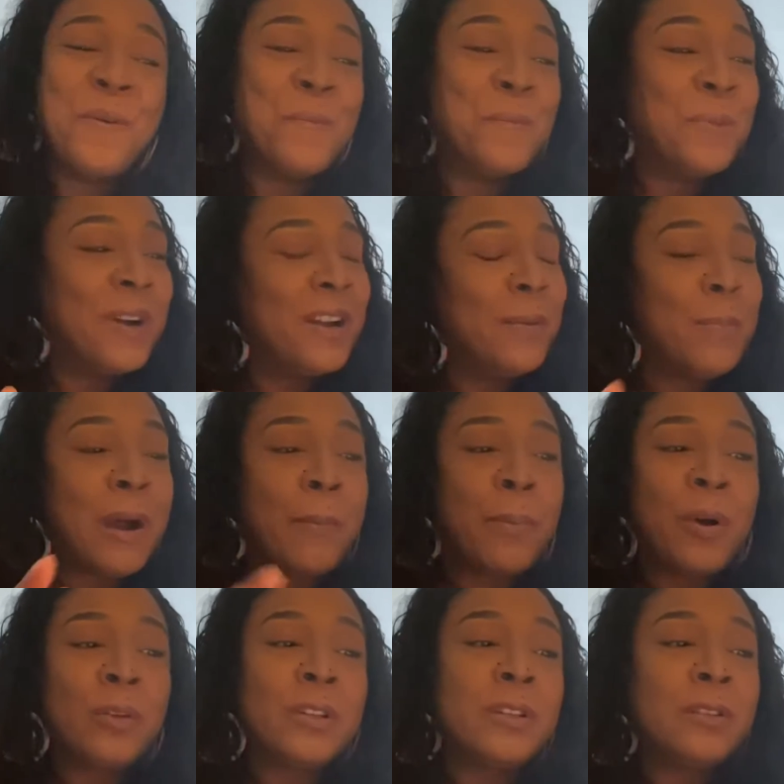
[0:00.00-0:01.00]
But
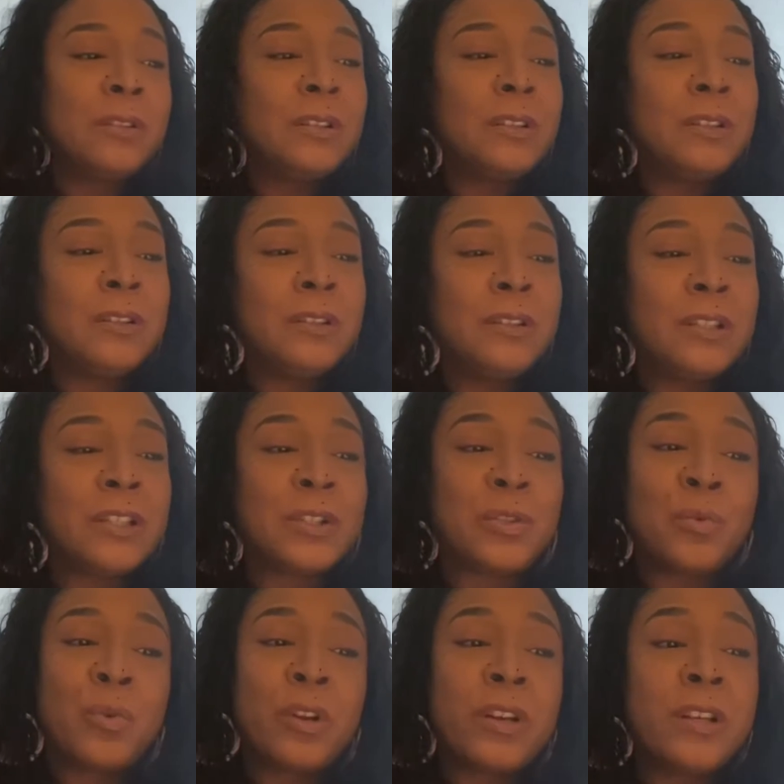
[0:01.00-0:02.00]
bipolar
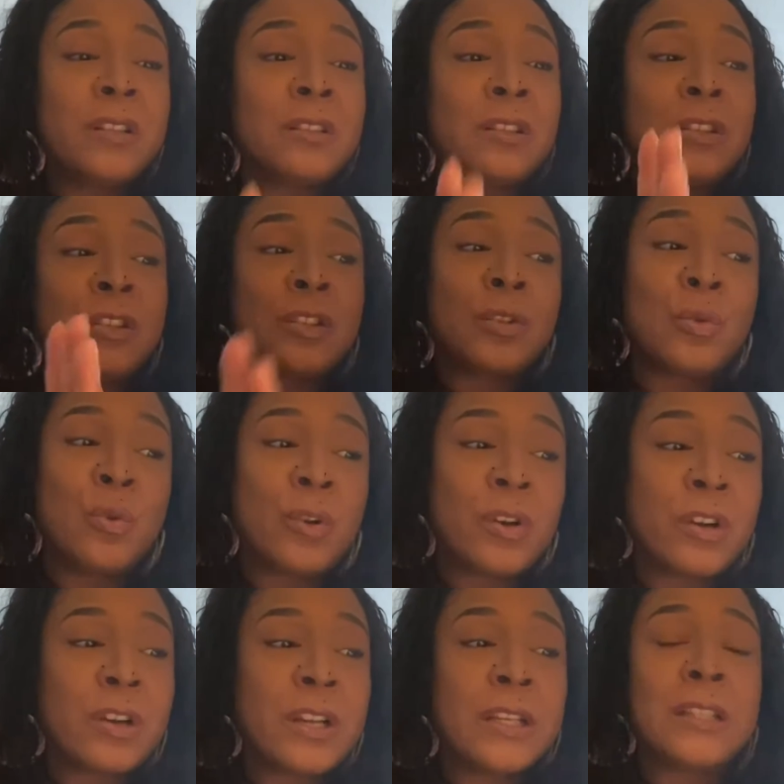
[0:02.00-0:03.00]
disorder is a
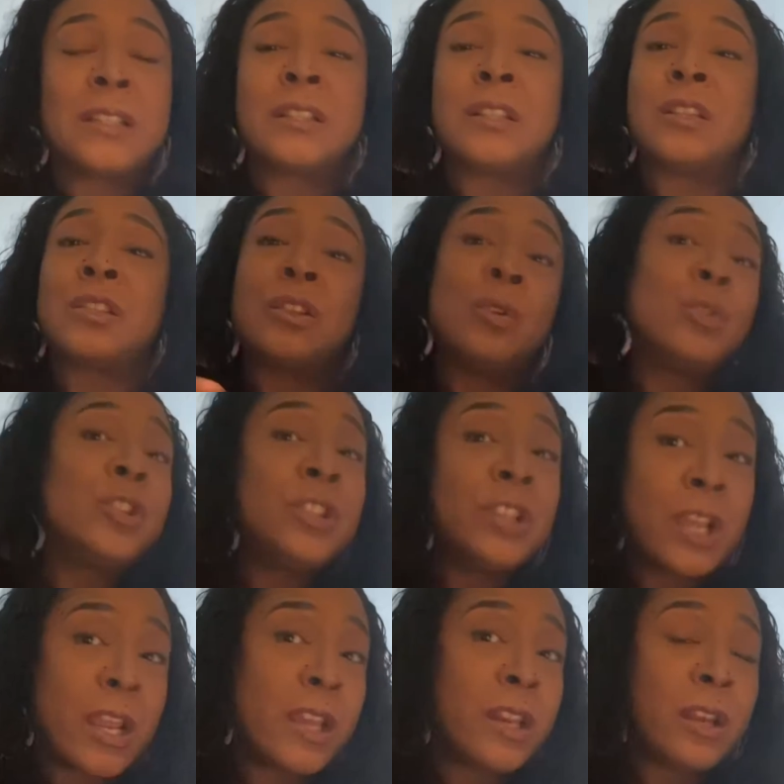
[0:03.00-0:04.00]
disorder, and it's
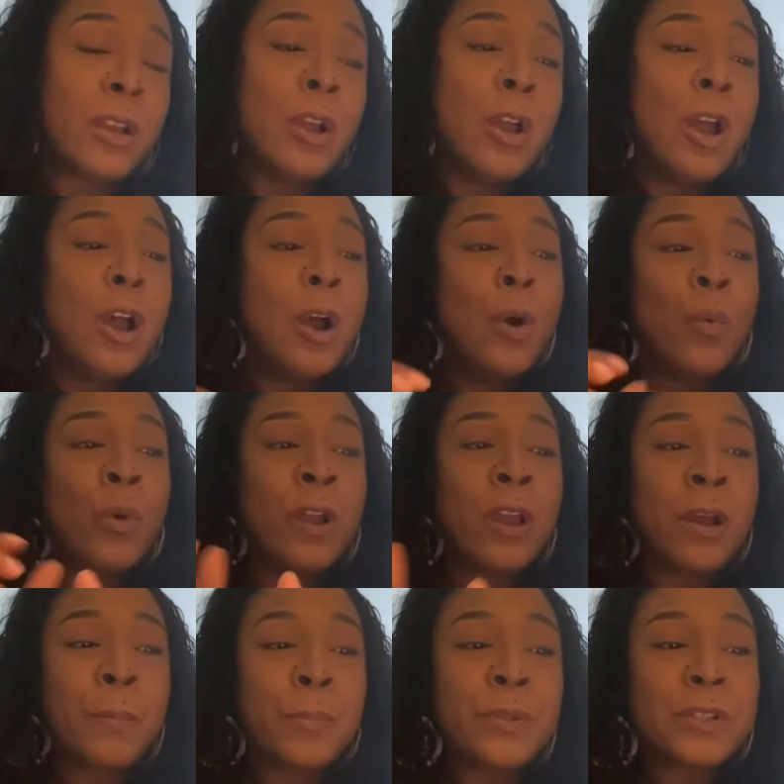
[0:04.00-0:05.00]
associated with
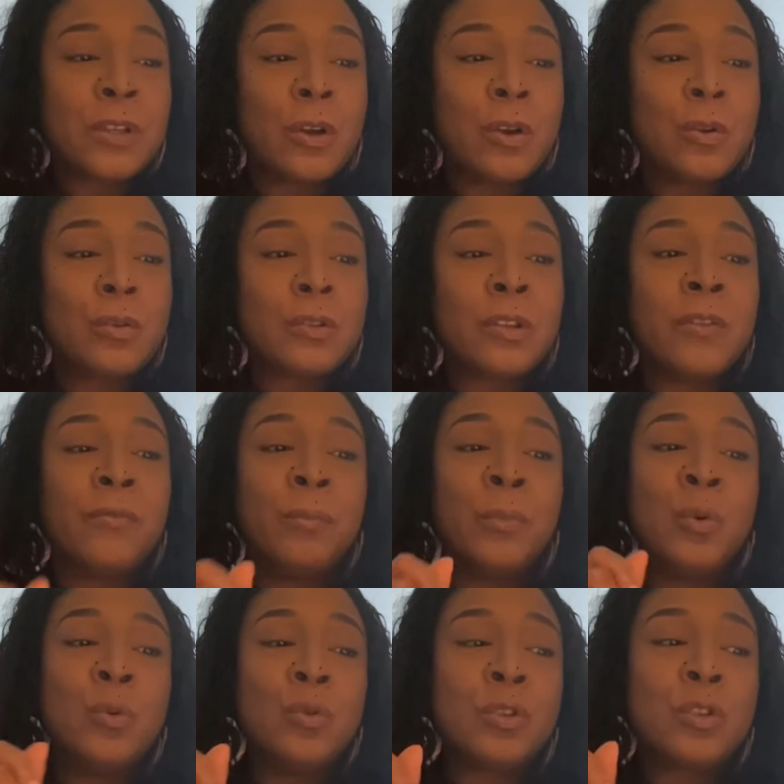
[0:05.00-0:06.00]
episodes of
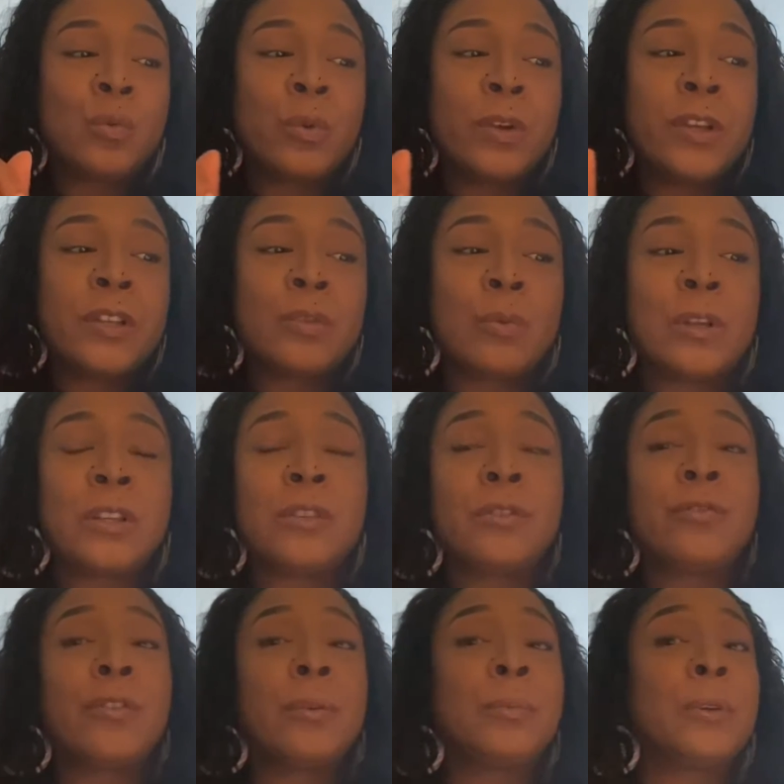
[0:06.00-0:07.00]
mood swings ranging
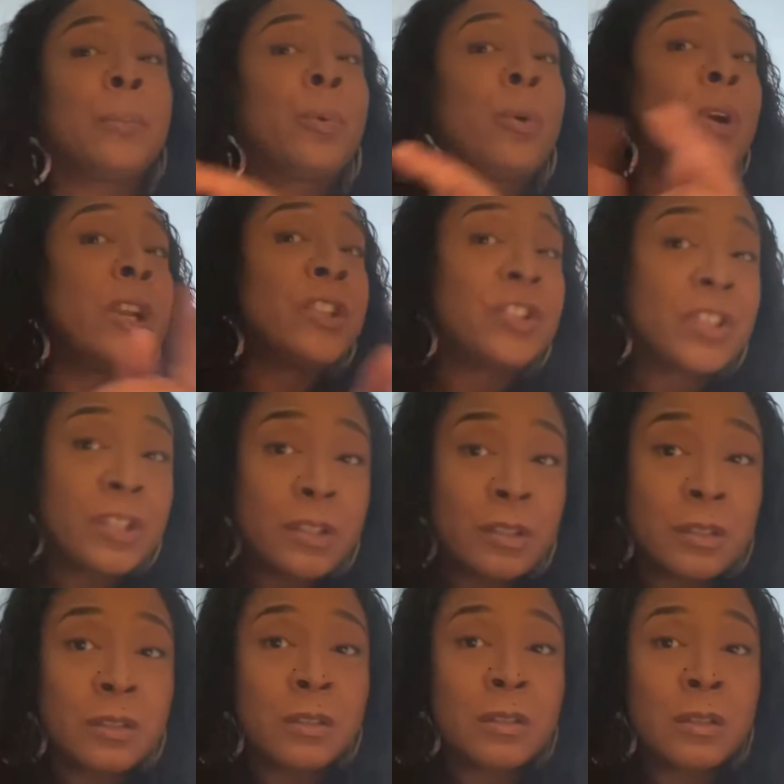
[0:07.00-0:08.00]
from
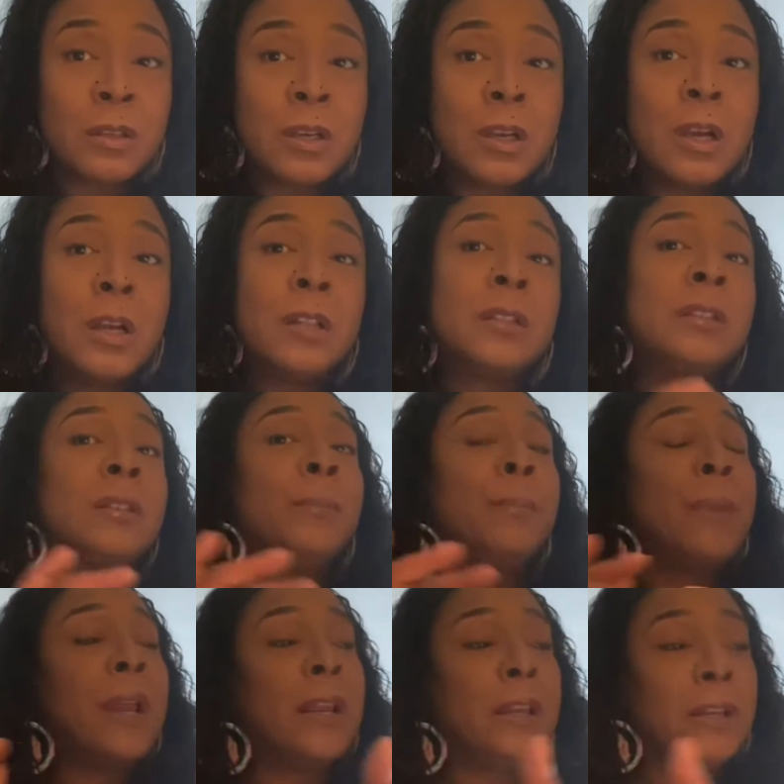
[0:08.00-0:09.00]
depression to
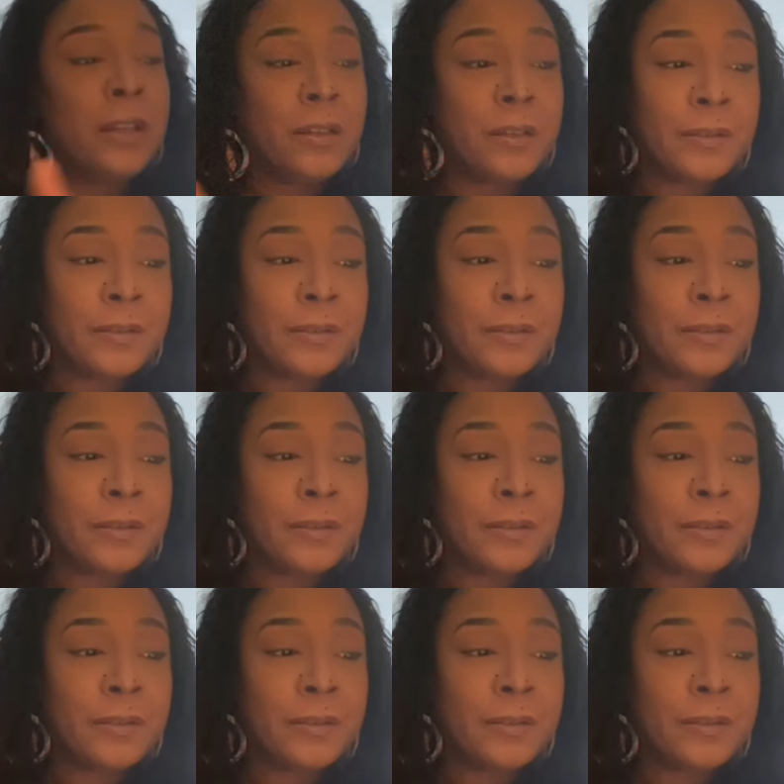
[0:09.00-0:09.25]
mania.